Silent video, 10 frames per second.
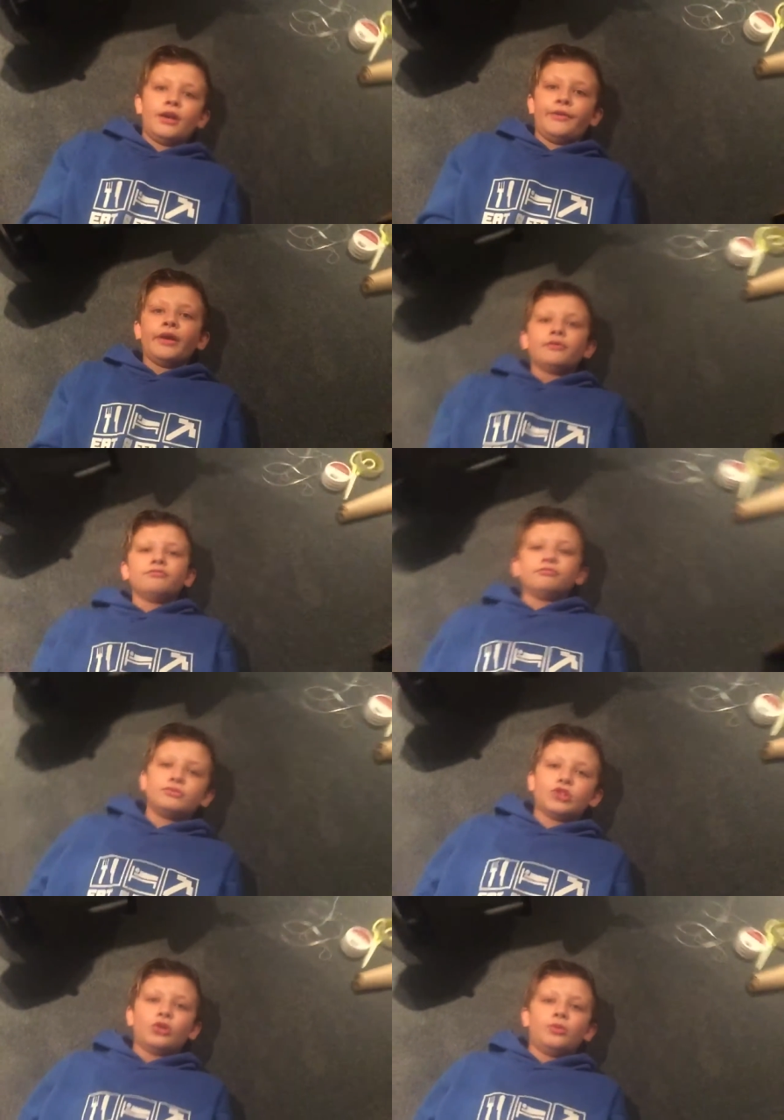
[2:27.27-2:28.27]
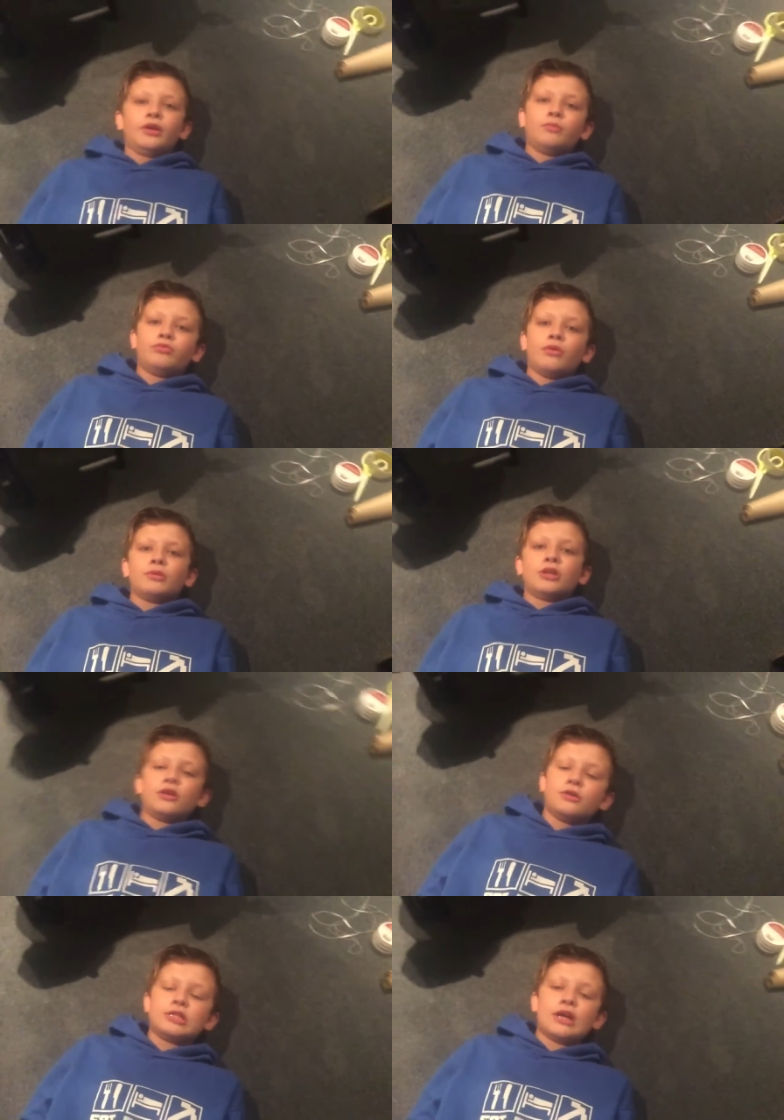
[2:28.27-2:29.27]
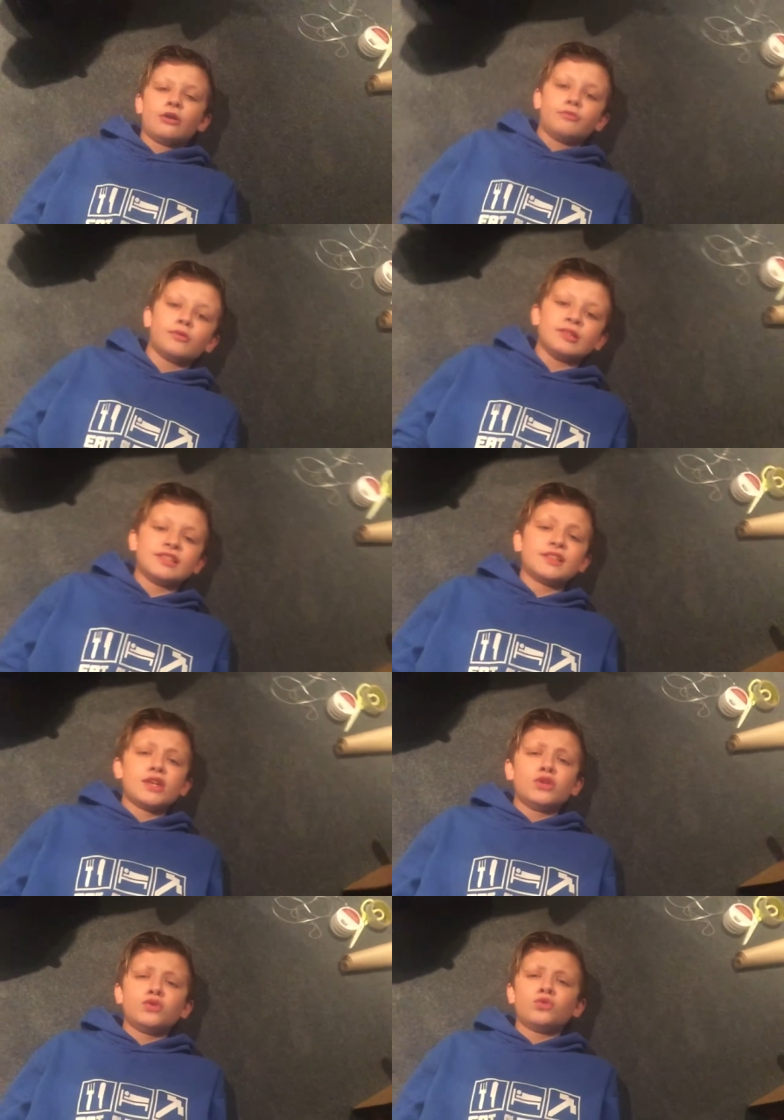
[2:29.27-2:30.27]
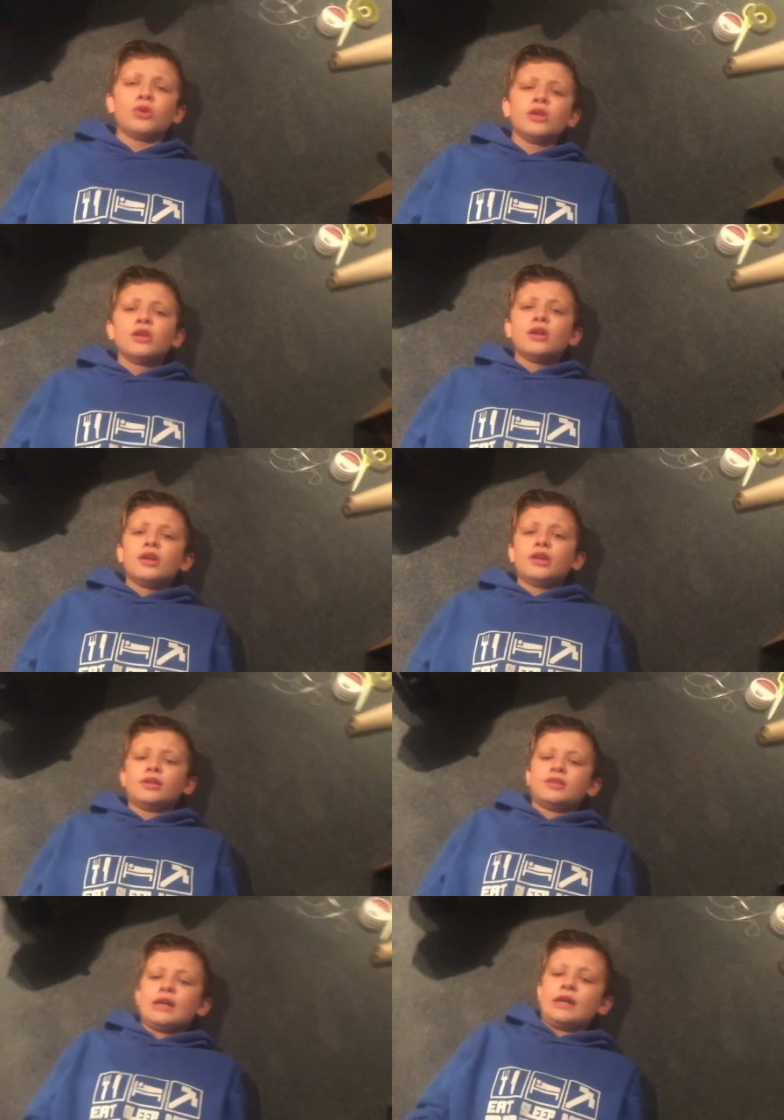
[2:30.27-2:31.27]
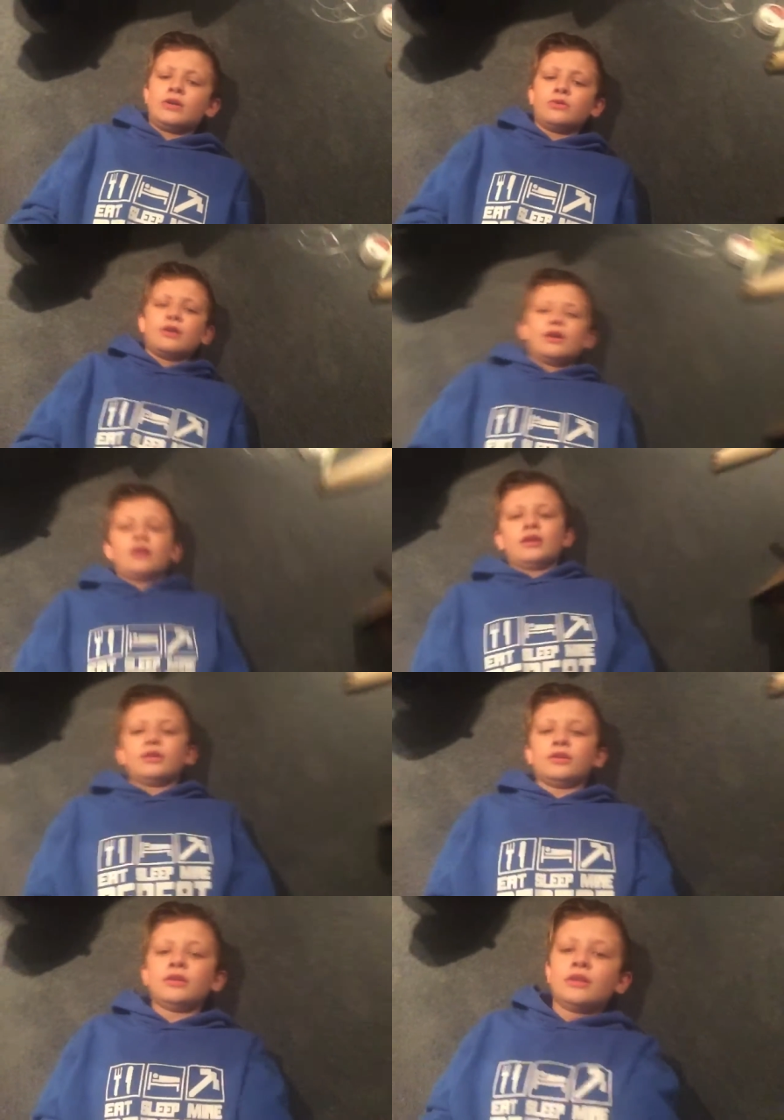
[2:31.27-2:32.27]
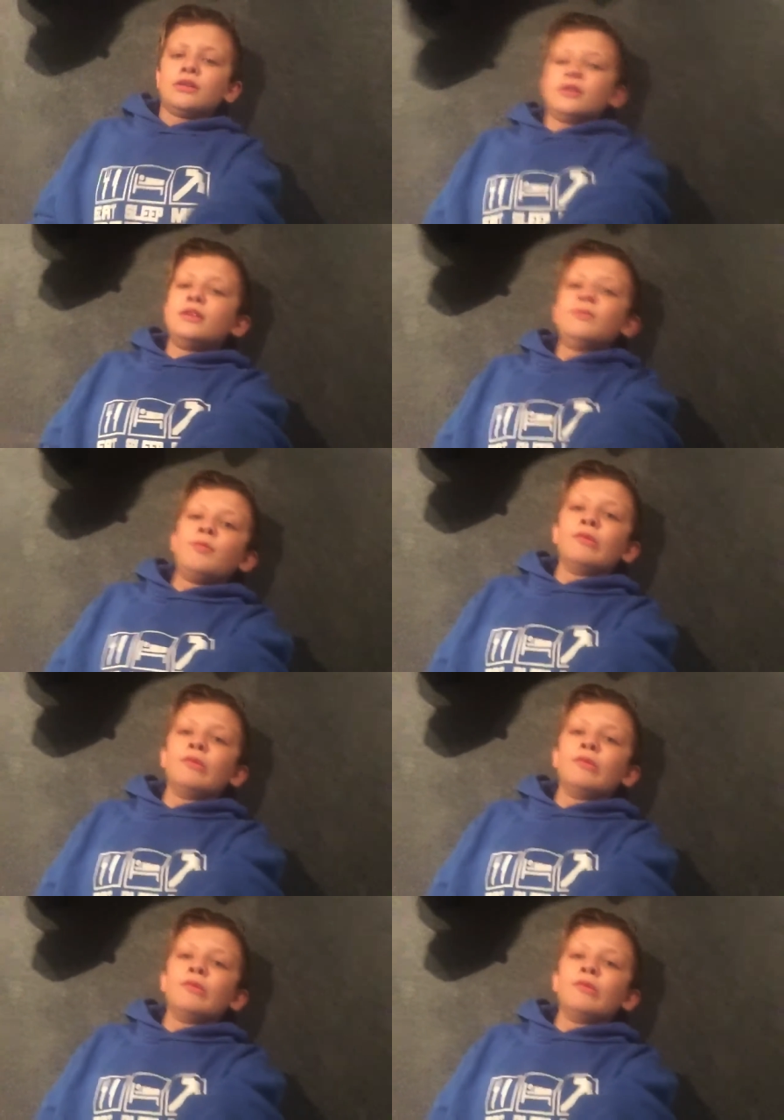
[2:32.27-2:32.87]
anyway. So we're probably going to go to town. I'll probably see you in town and let me